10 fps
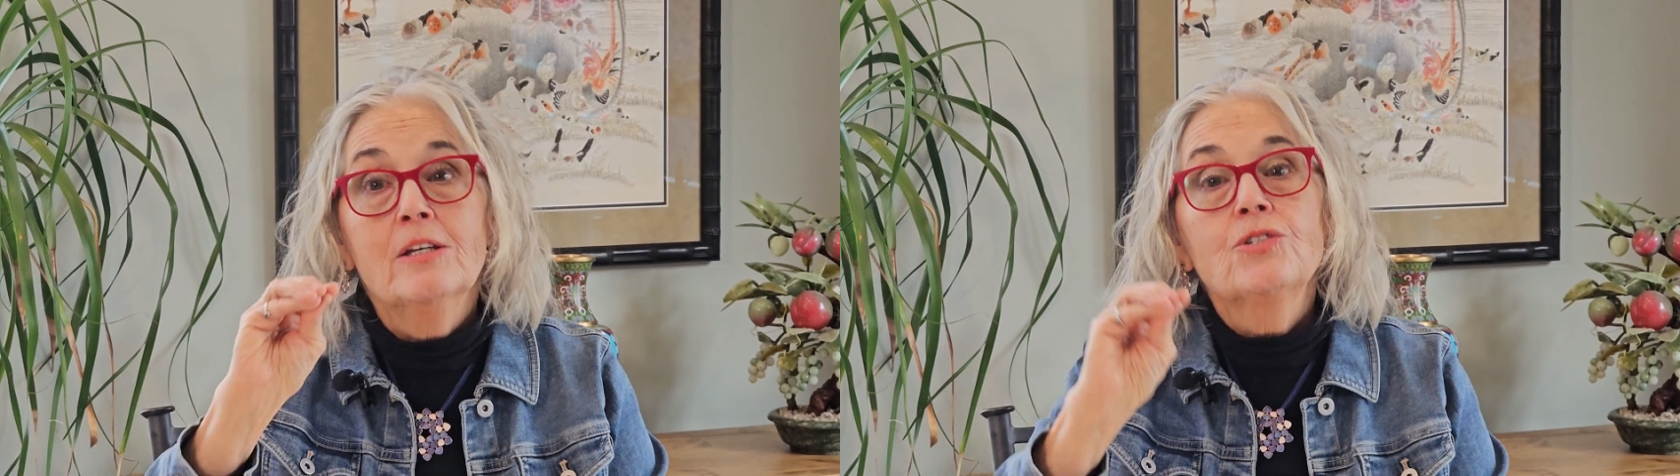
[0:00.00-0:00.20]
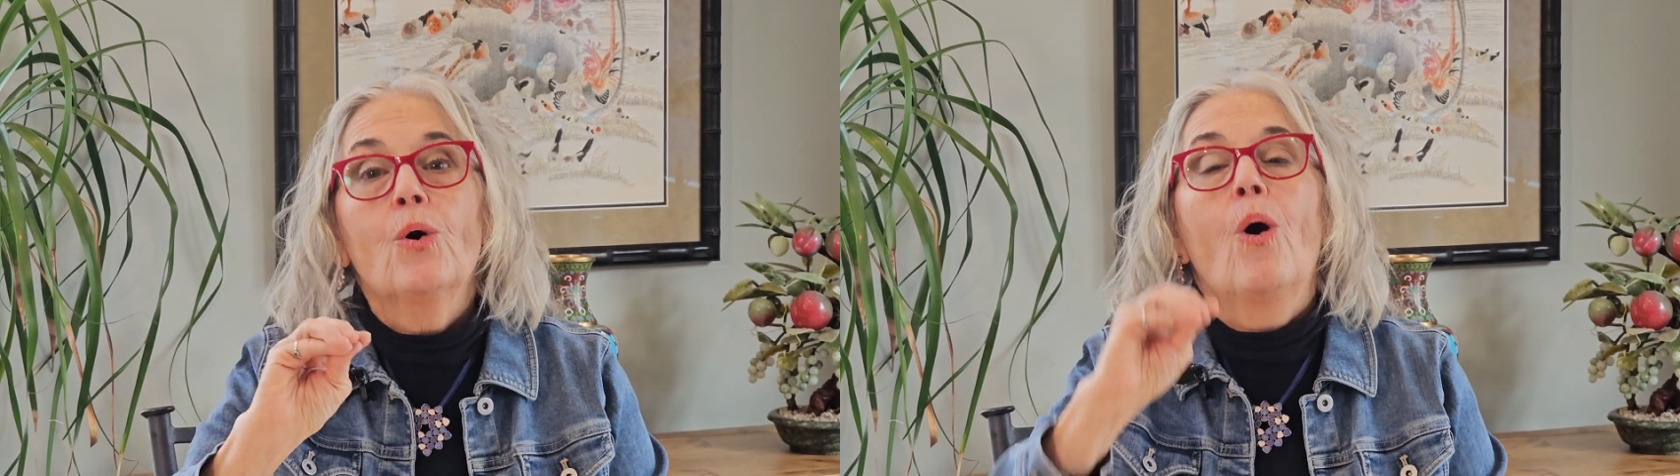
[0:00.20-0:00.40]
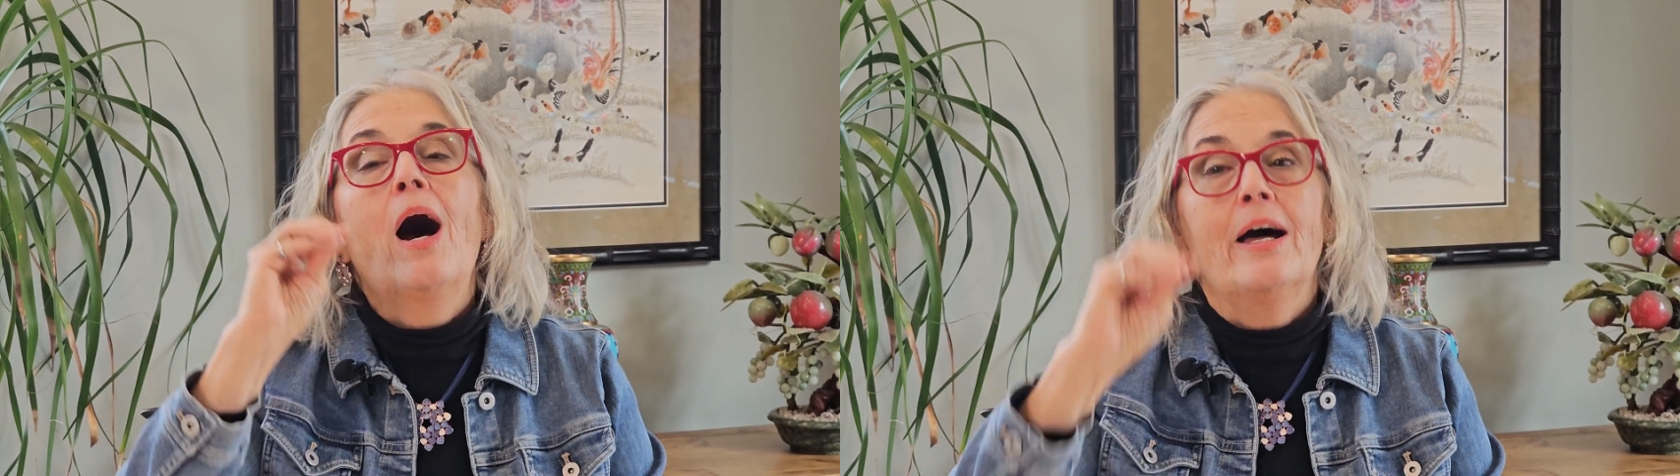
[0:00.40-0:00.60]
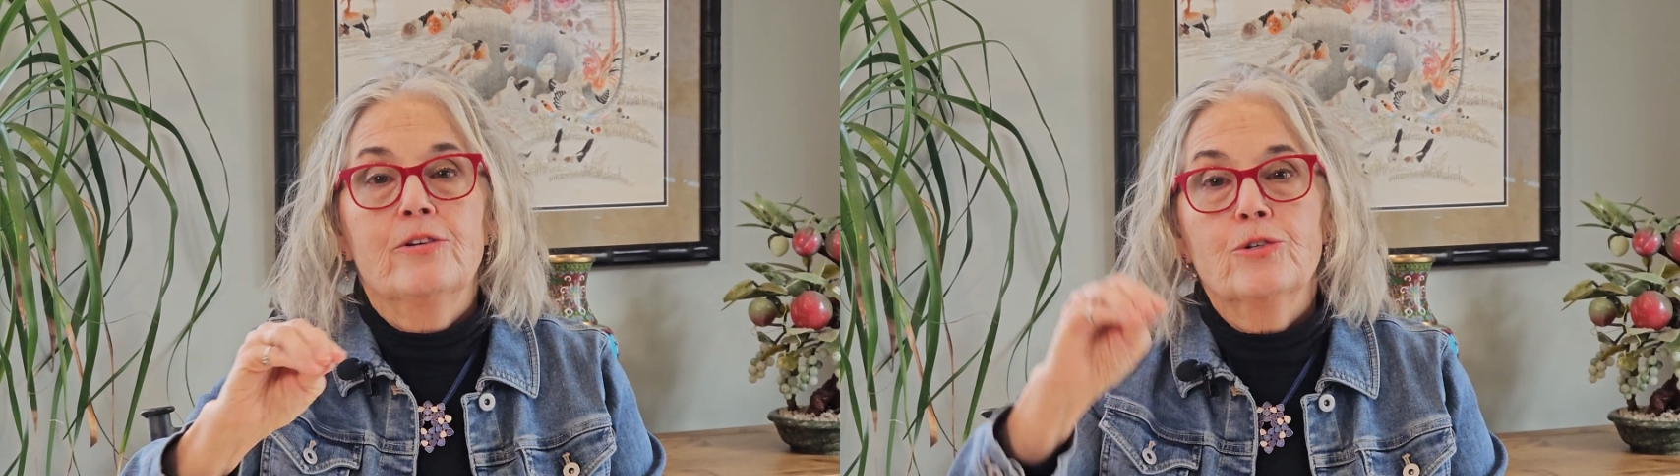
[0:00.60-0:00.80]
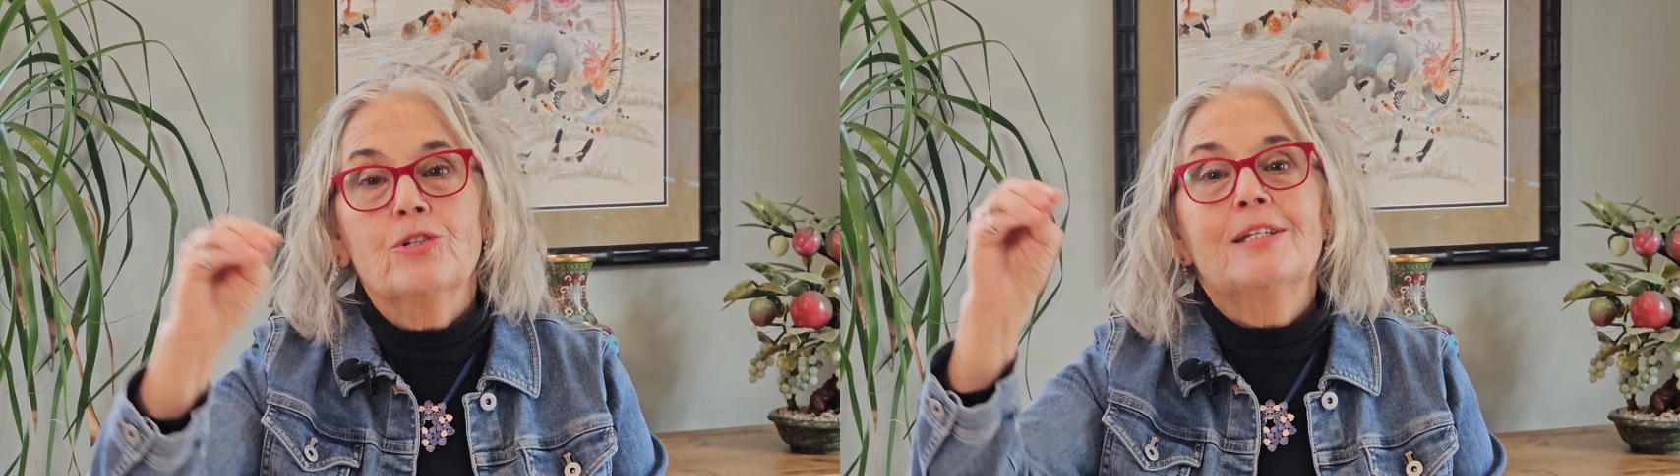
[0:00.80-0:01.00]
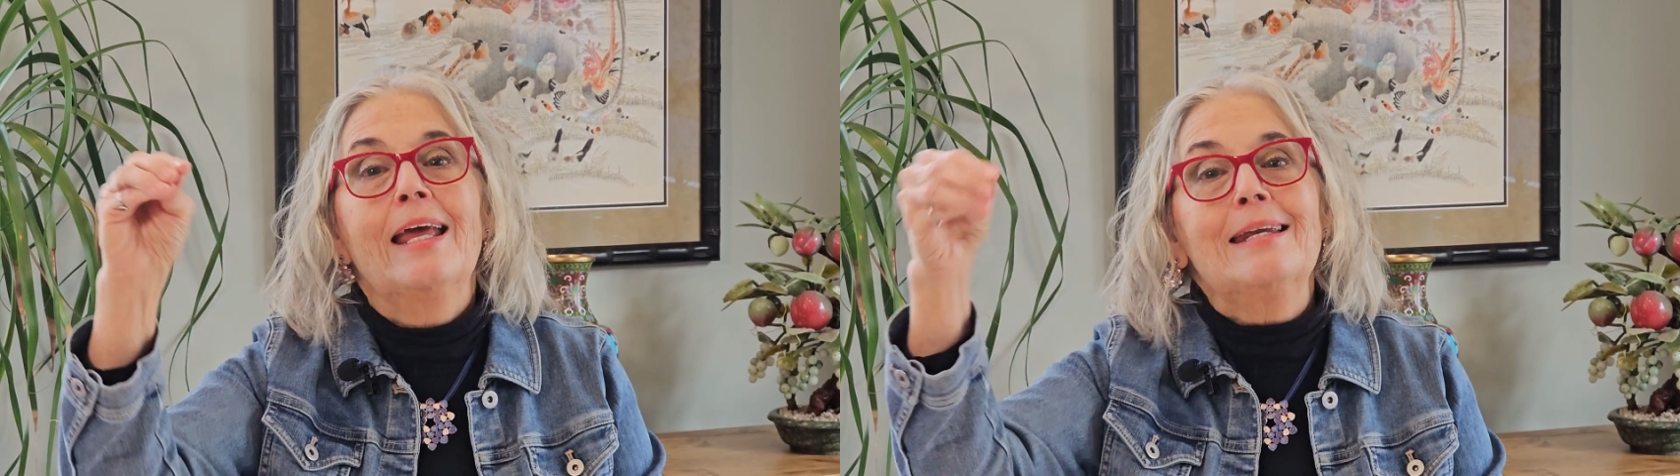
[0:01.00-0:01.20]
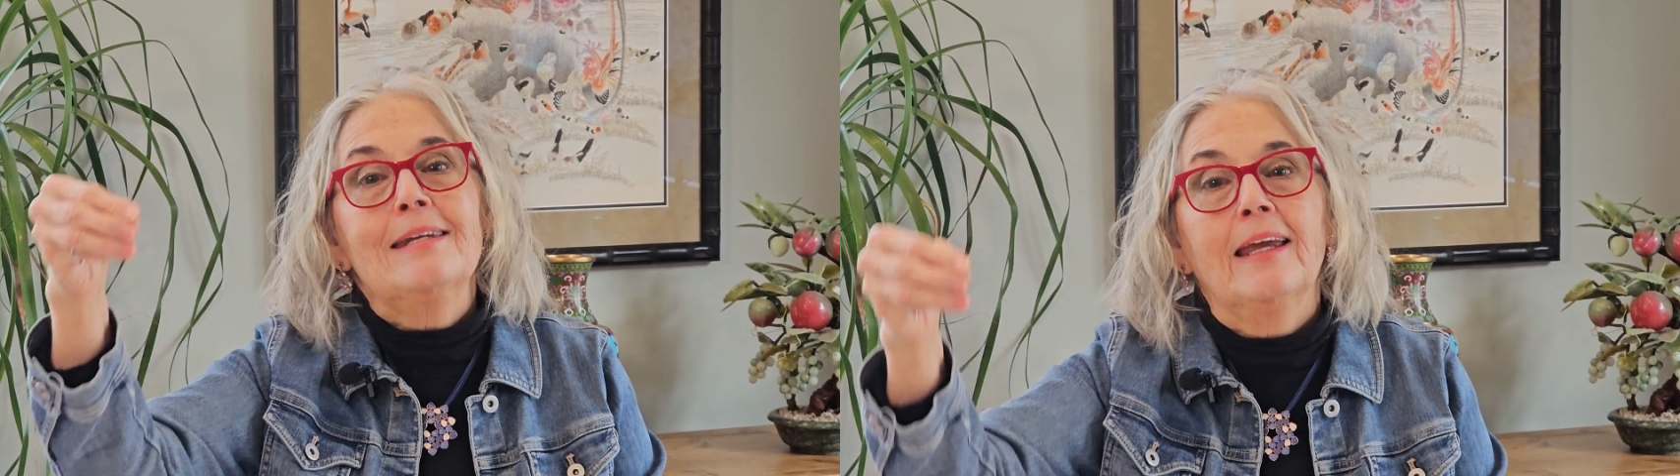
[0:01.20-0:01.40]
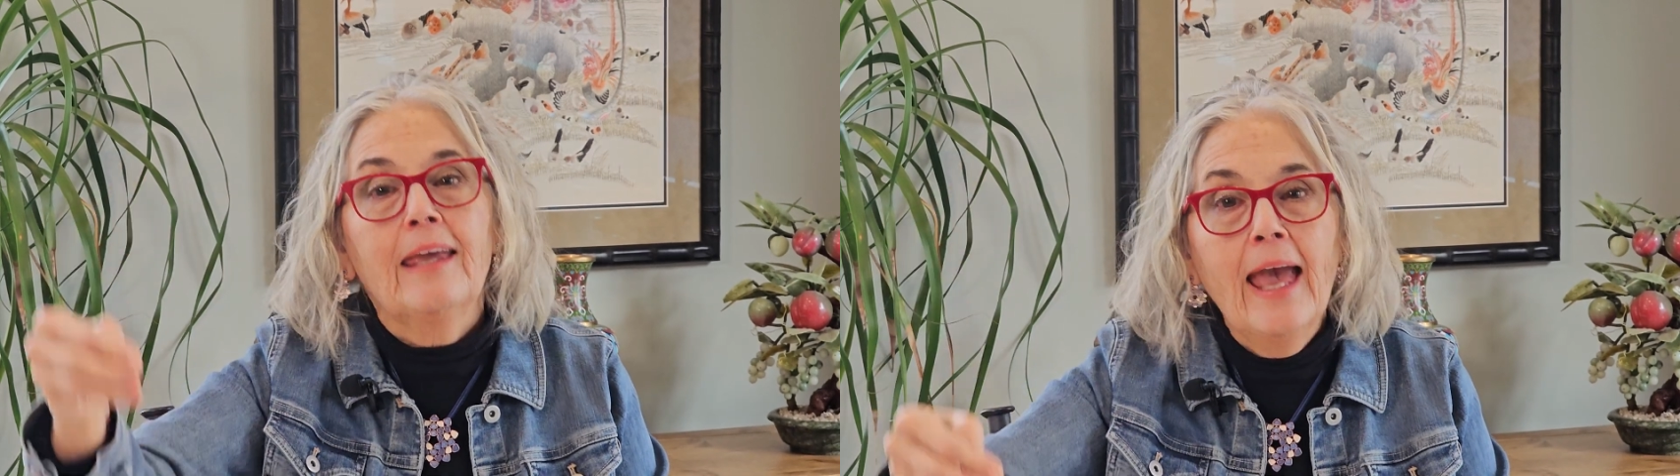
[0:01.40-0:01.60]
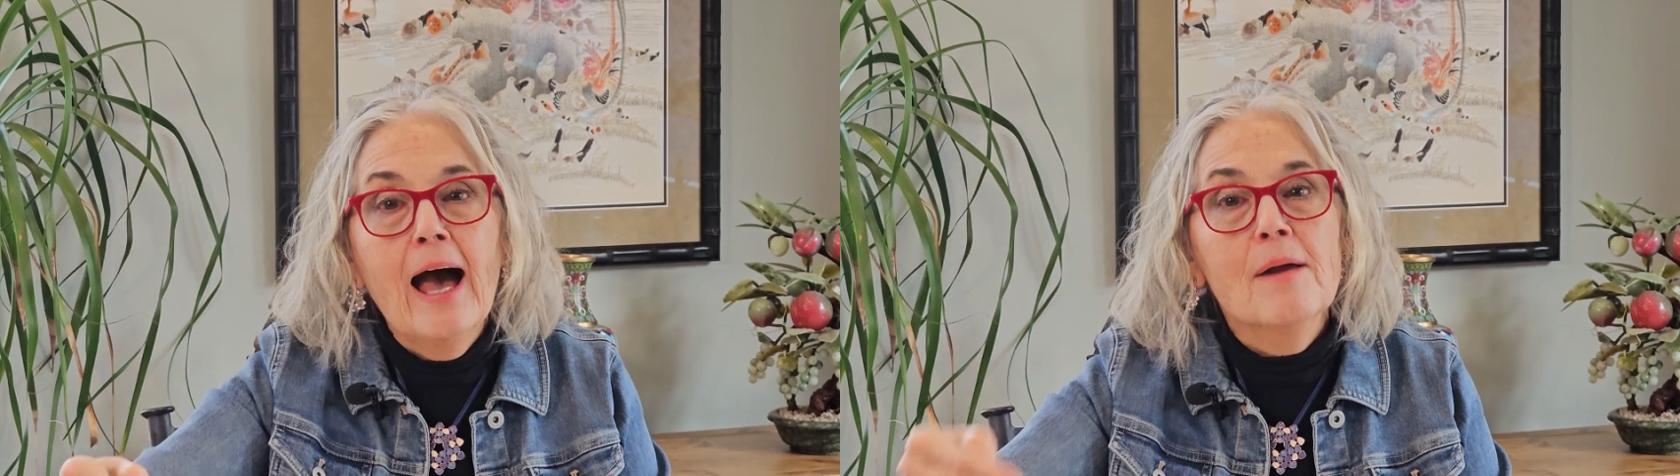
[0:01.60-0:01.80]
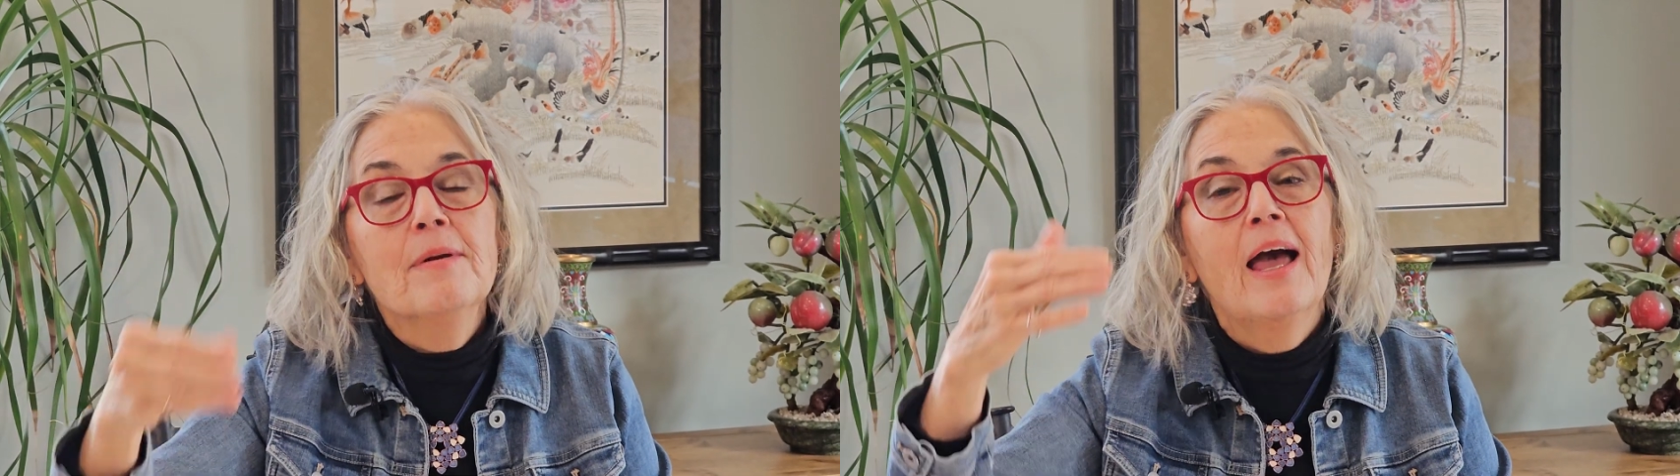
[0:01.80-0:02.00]
So understand,
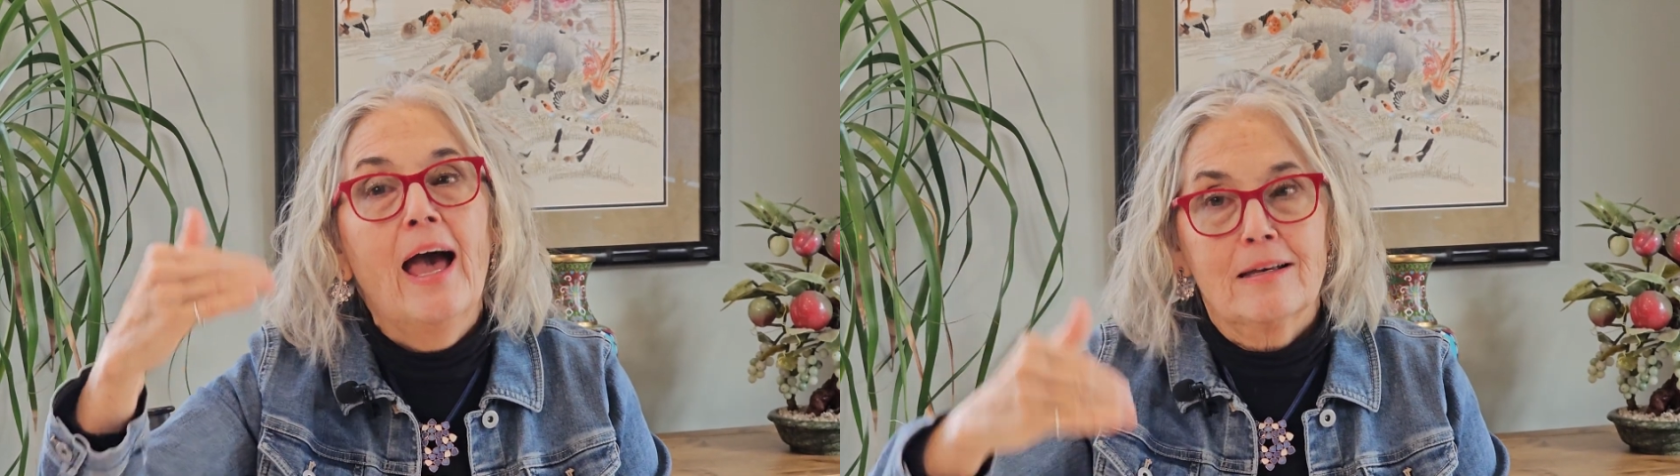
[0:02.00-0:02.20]
again,